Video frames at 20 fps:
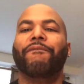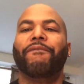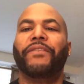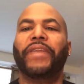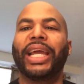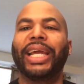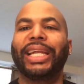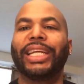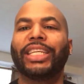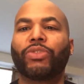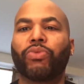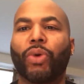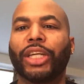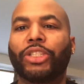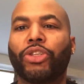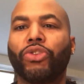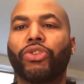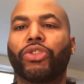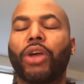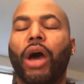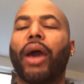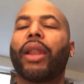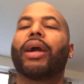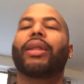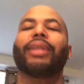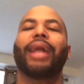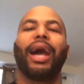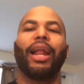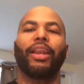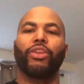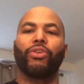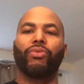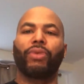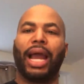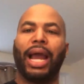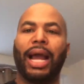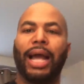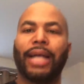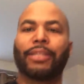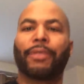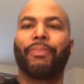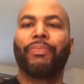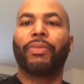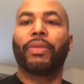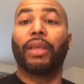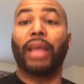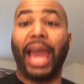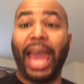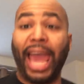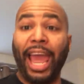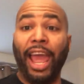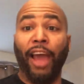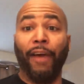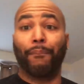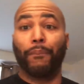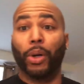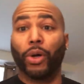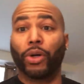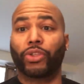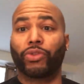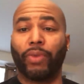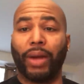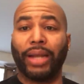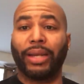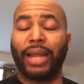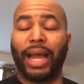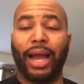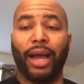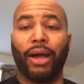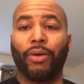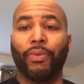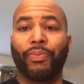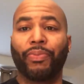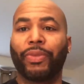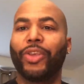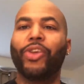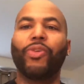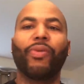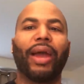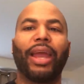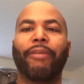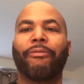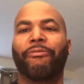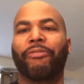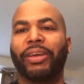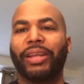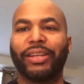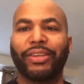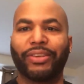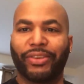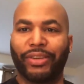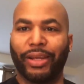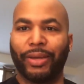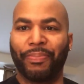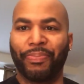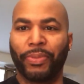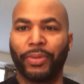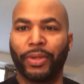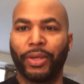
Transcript: Finish what you started. A lot of you guys have books right now. You ain't finished it.